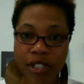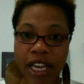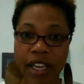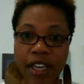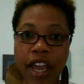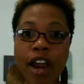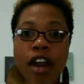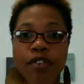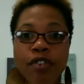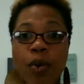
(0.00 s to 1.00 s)
taken care
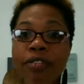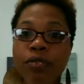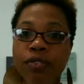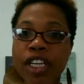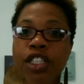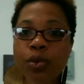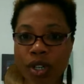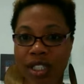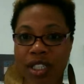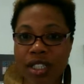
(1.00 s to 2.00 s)
of. You have the
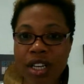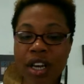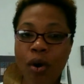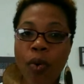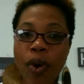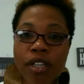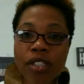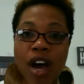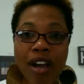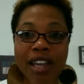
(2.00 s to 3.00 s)
resources. We're
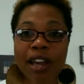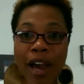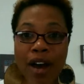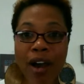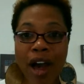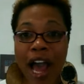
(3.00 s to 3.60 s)
talking about